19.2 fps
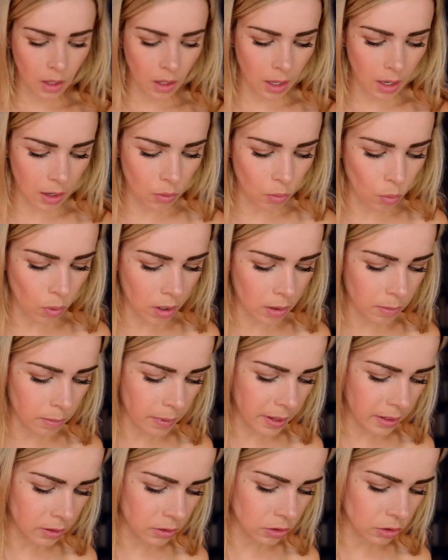and 1
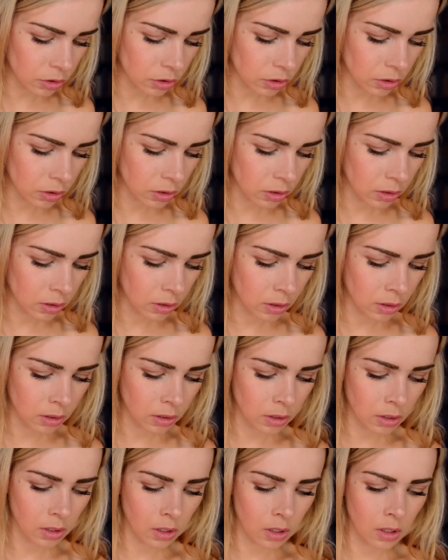pinch
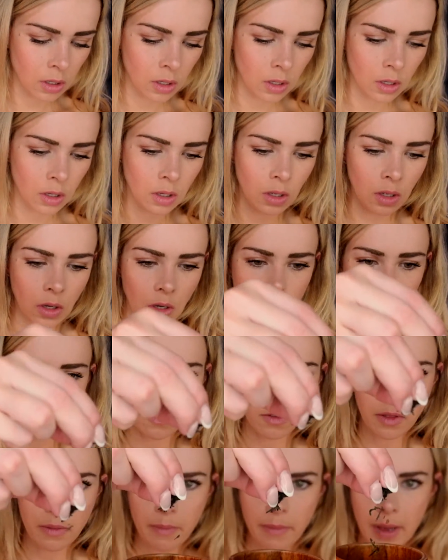
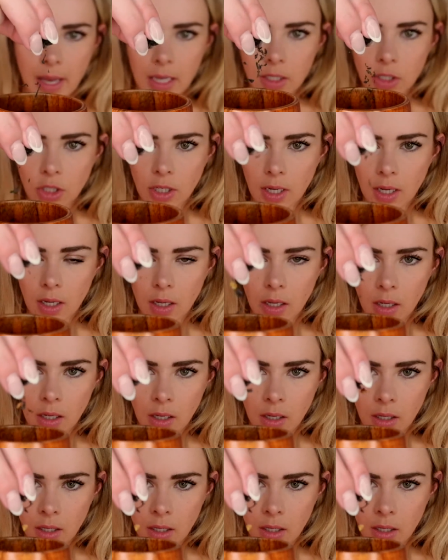of the magic